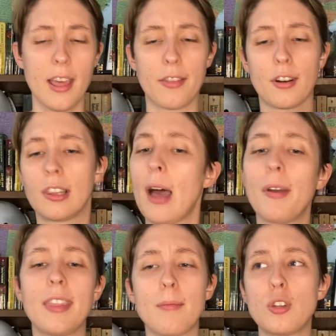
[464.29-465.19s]
they're
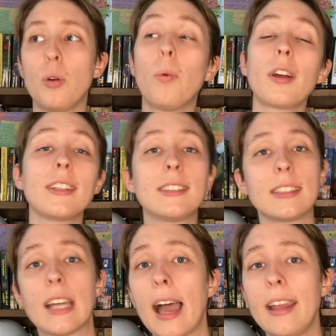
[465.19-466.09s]
allowing them to work in
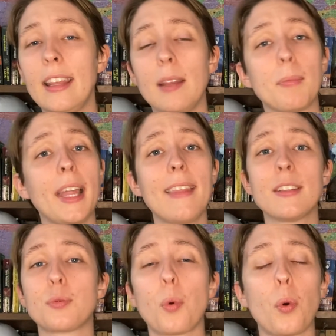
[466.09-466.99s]
society and play
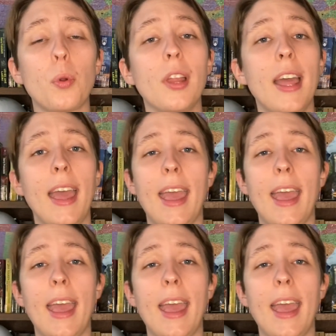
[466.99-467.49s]
this role